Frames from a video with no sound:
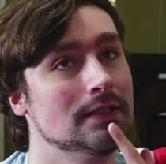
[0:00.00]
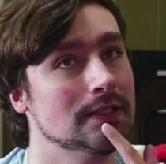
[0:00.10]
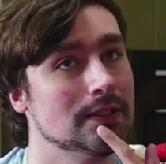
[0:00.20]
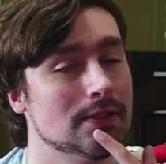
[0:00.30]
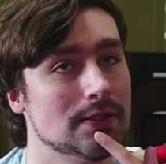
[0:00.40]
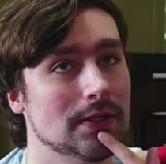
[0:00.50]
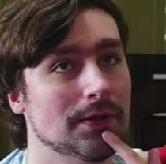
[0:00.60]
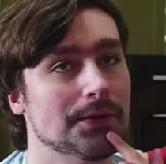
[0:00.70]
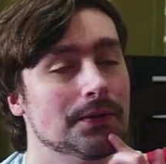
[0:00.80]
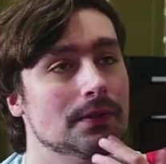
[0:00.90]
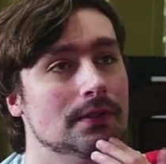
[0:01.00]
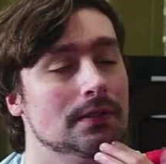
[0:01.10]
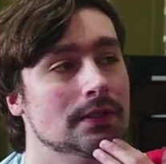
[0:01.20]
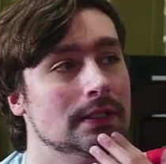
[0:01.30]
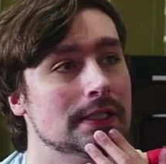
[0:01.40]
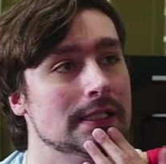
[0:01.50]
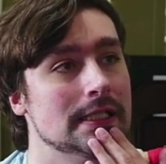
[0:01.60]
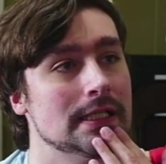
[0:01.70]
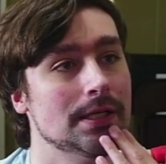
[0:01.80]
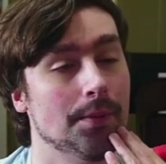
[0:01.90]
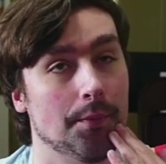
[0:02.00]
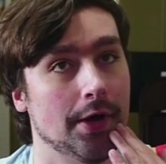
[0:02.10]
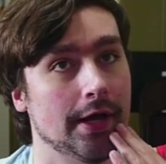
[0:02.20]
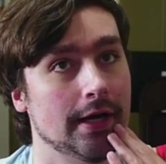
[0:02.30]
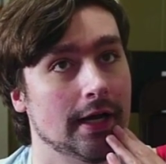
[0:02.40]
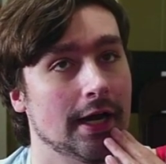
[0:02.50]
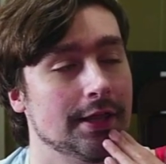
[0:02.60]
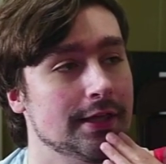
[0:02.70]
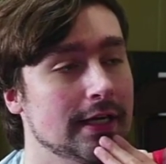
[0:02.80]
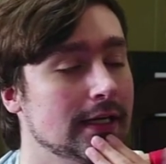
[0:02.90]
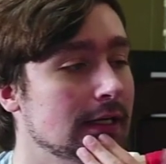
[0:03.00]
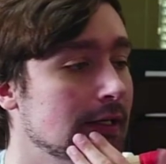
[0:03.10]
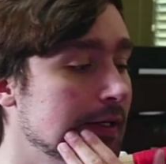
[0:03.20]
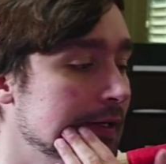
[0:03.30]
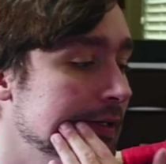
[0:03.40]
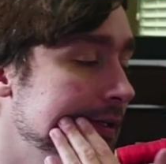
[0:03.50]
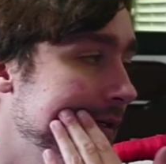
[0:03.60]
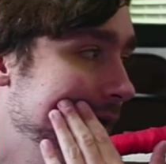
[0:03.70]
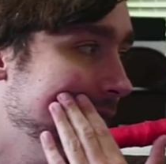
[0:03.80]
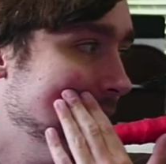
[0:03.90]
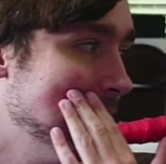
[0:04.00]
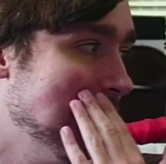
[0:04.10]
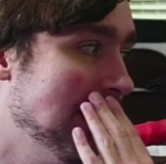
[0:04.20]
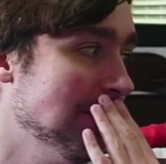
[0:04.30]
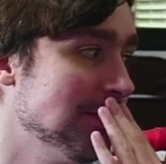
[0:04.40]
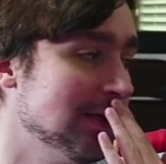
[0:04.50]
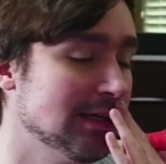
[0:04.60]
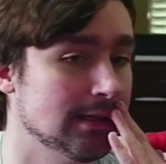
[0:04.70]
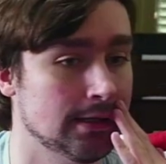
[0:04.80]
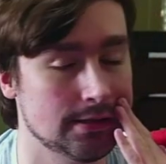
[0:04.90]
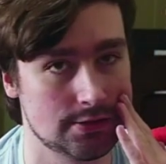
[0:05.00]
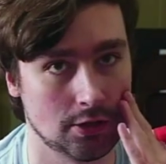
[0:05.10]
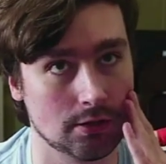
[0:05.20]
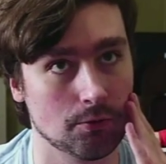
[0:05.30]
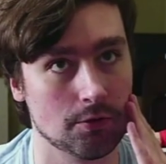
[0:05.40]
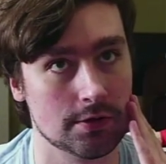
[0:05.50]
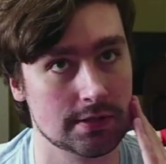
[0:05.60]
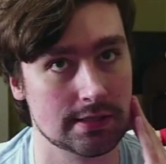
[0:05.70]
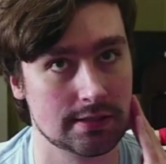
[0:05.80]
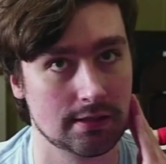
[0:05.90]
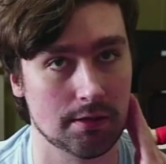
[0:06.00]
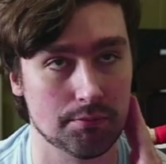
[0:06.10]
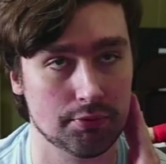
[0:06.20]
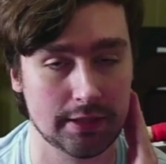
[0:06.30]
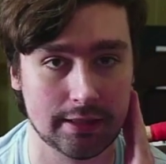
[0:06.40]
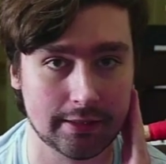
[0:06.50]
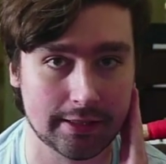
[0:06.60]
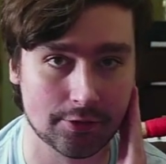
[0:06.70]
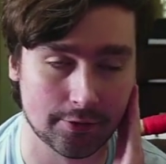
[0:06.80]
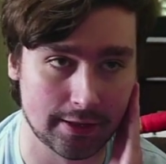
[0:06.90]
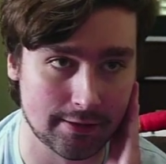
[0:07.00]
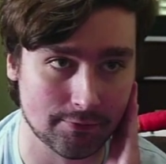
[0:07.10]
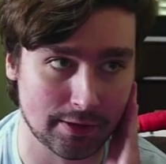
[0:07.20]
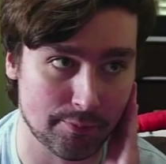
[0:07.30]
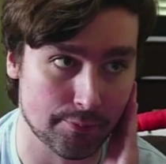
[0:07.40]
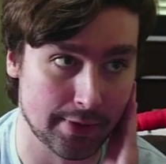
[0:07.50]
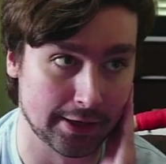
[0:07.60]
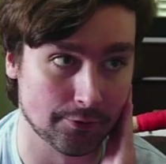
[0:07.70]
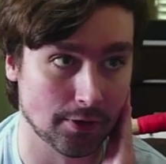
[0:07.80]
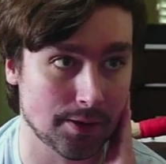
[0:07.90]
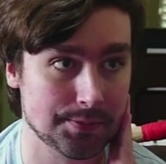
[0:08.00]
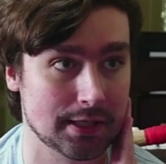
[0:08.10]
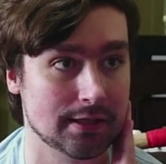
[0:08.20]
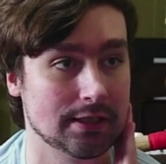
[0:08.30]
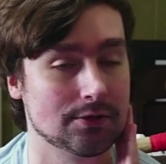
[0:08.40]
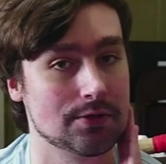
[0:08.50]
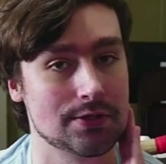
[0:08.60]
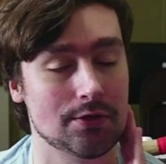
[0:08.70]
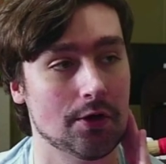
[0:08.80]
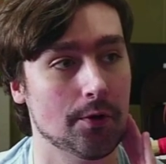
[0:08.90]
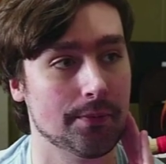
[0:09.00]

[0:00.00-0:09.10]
So, but I think I don't think that Star Wars is completely creatively bankrupt. I think there's still hope,